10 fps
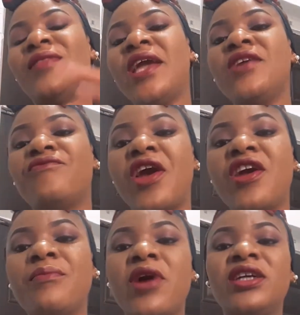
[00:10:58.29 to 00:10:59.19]
Thank you
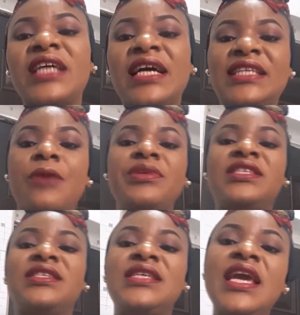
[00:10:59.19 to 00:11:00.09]
very much, as I'll be
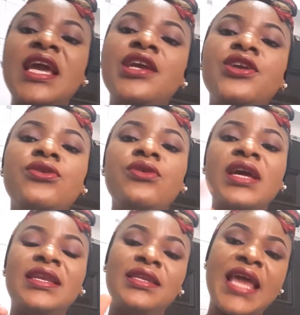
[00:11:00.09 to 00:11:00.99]
seeing you
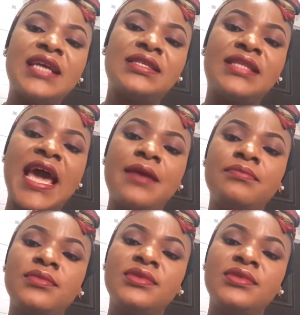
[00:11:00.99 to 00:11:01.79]
next time,